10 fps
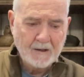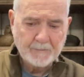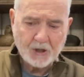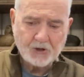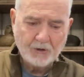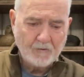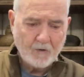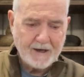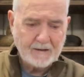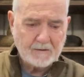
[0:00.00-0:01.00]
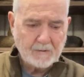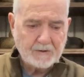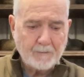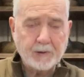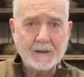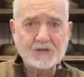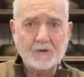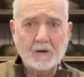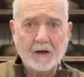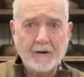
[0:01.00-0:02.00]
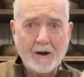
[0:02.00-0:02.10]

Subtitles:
But it's a good way to place an